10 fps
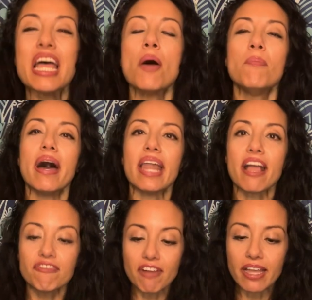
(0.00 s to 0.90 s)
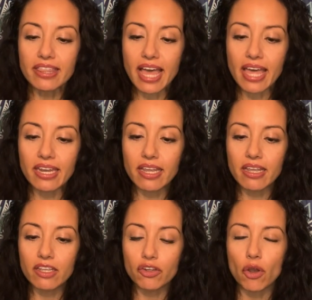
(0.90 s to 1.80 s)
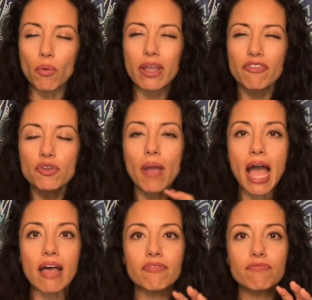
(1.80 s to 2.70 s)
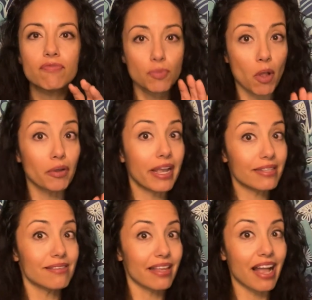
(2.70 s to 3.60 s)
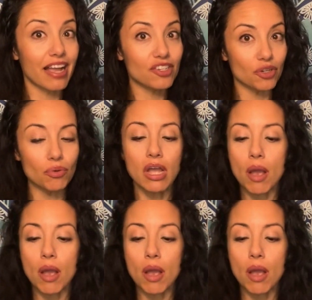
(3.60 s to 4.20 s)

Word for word: But I find that, you know, if you have smaller hands like I do,